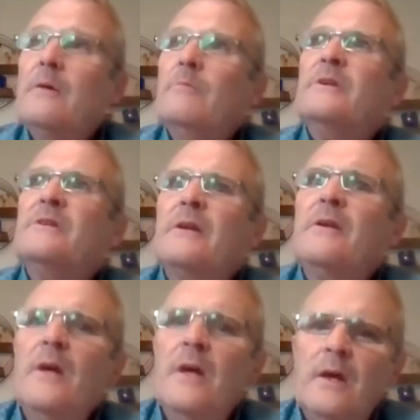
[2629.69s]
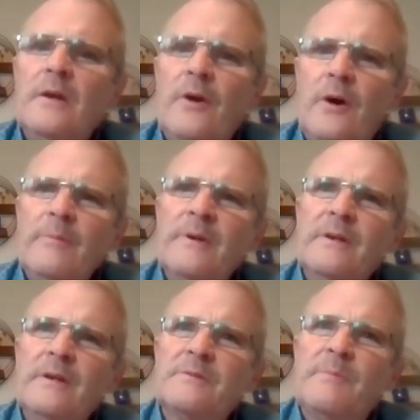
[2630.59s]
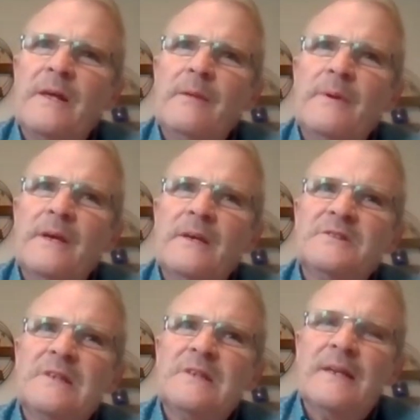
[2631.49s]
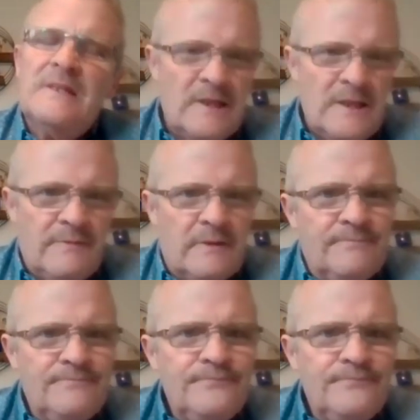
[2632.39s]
But he said, Norman is playing bass and he's leaving.